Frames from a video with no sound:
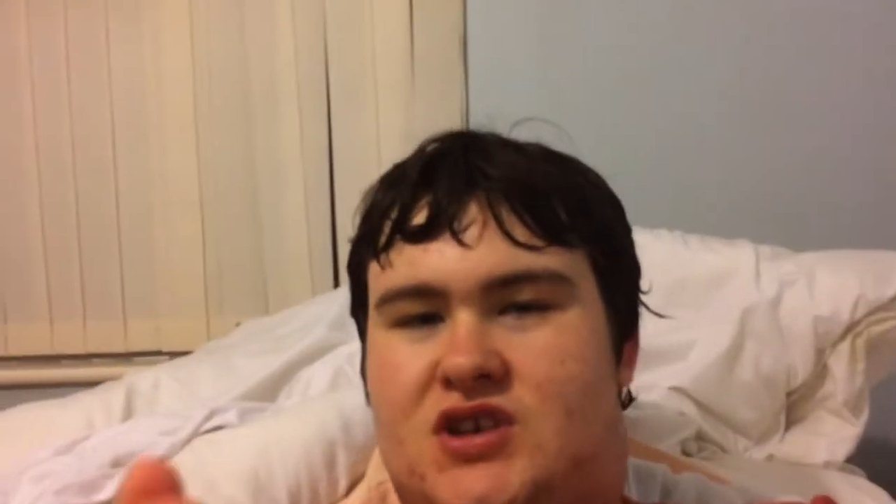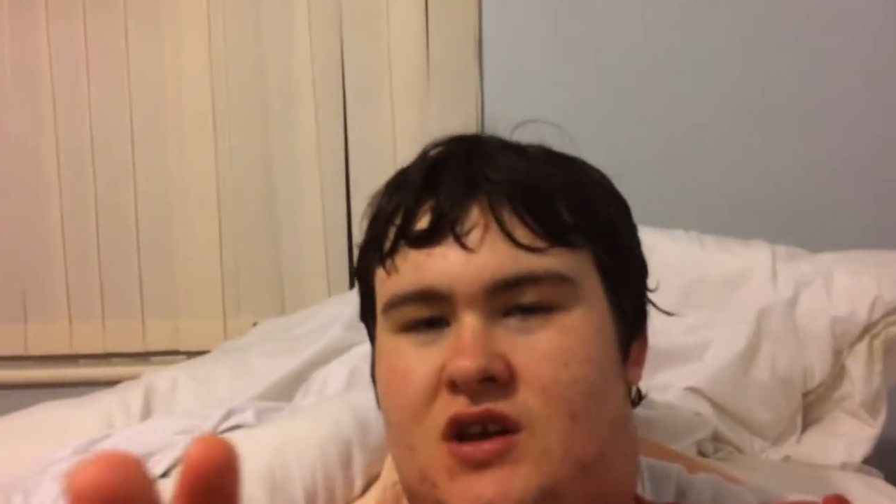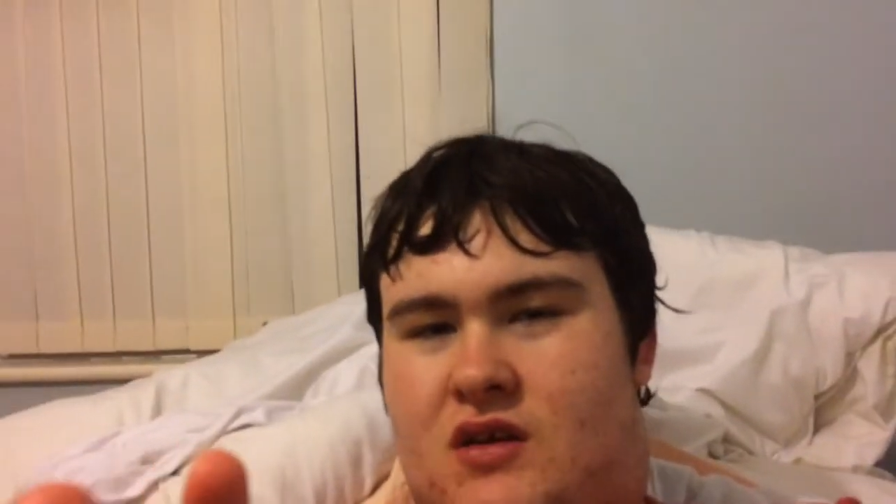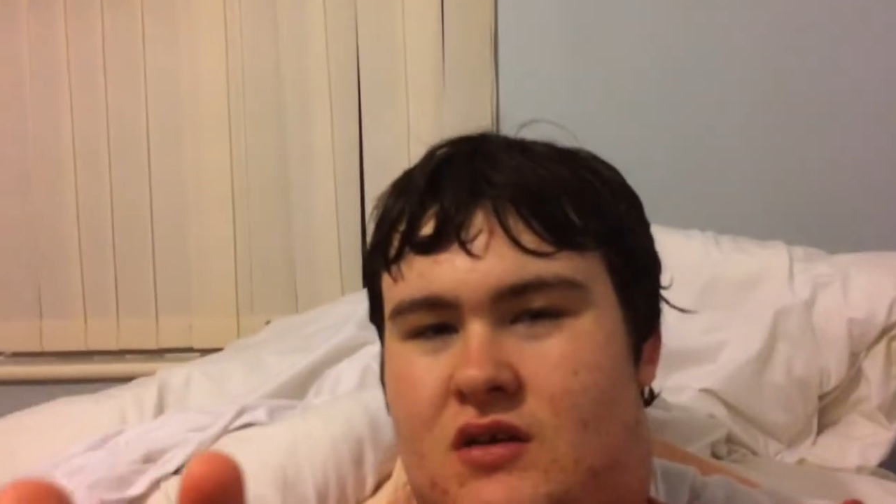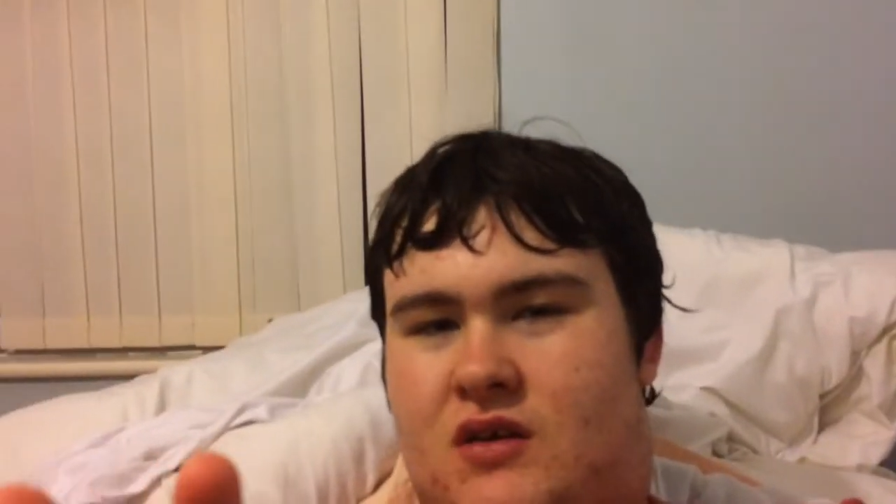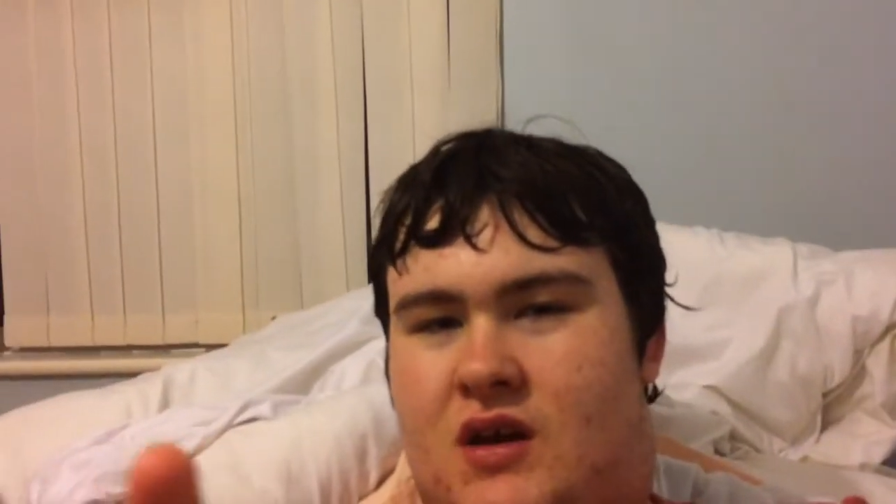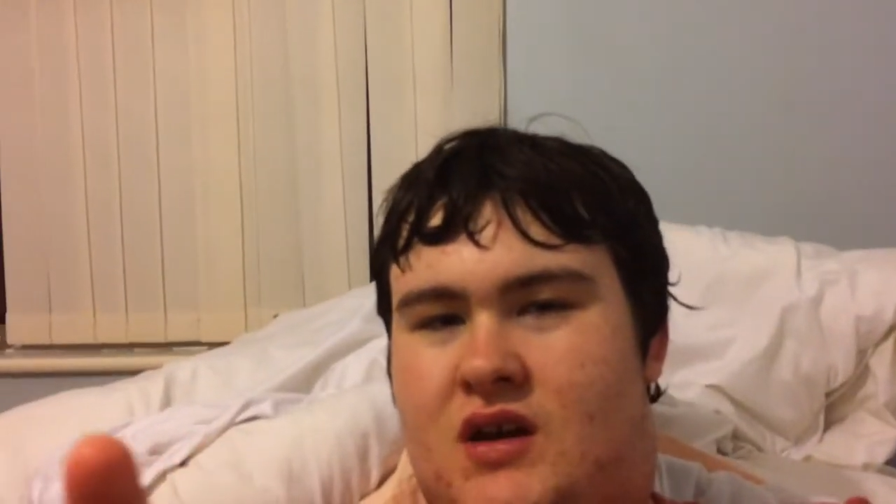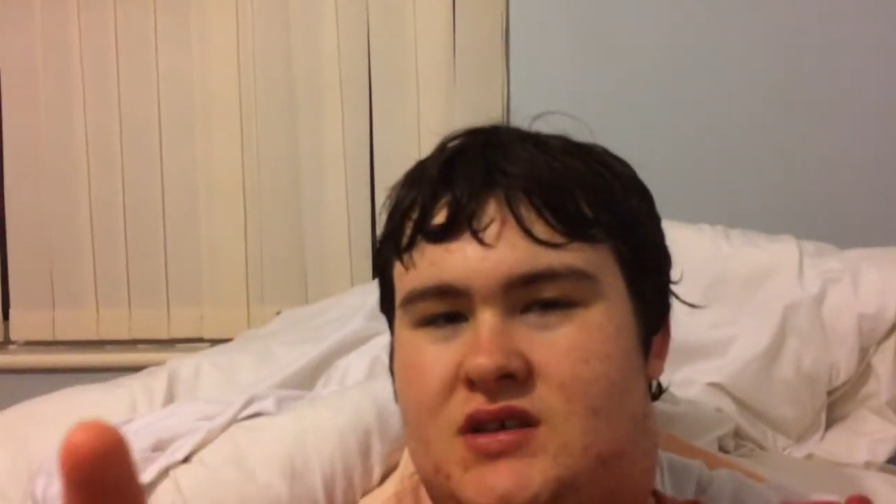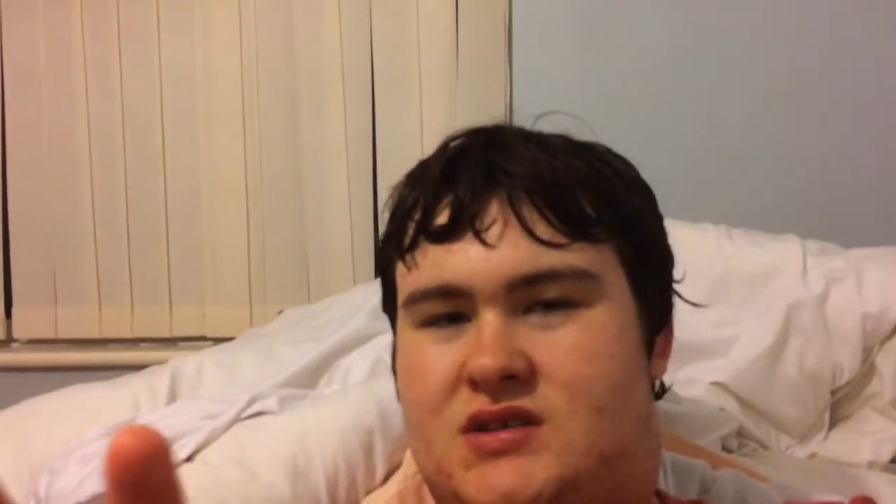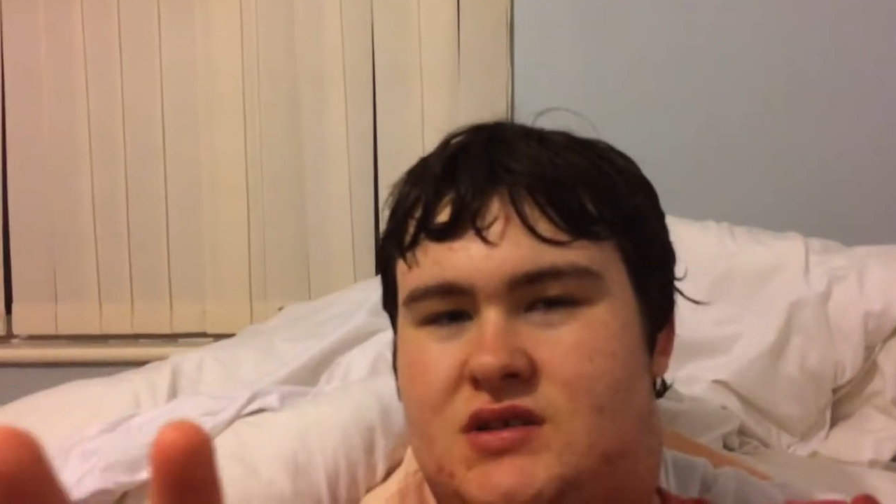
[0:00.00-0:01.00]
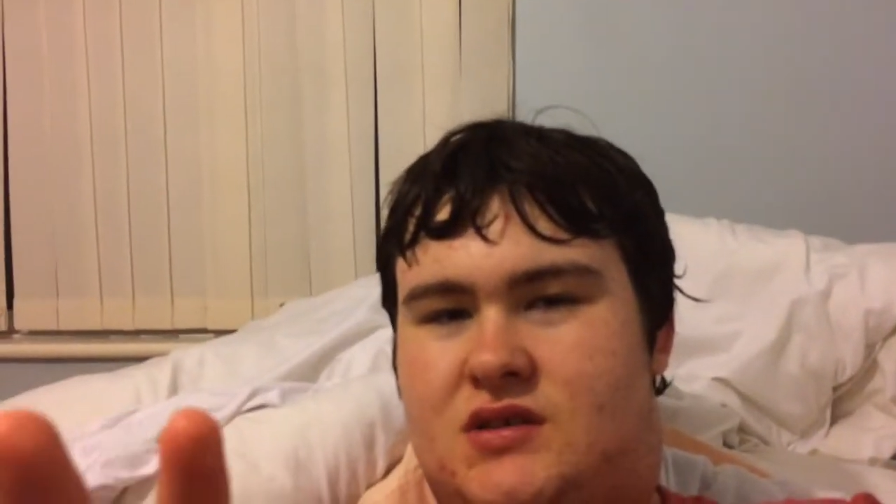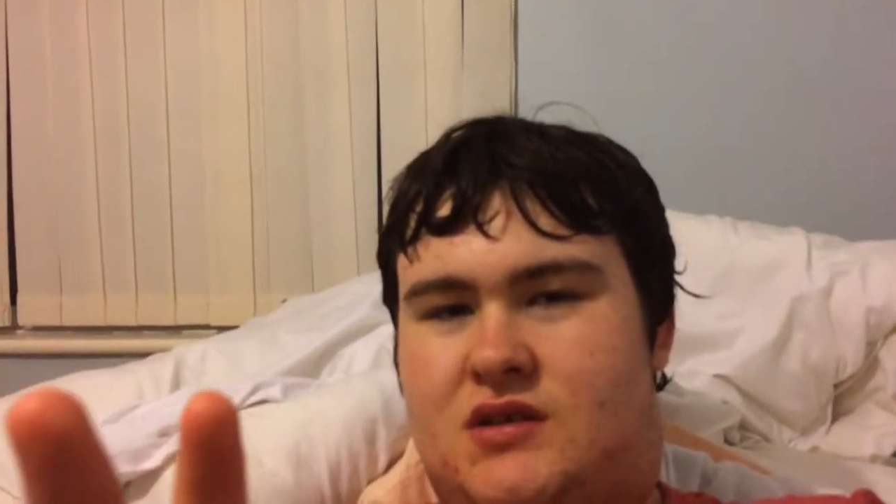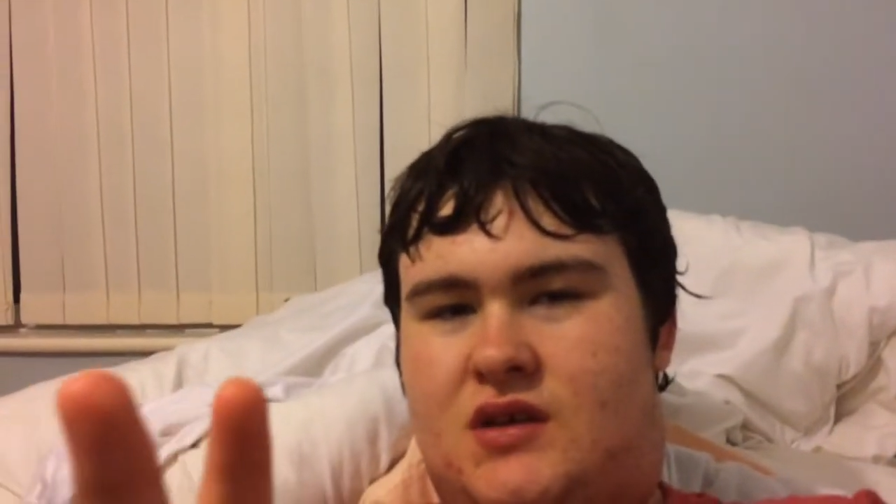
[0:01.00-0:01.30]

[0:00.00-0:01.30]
you, guys.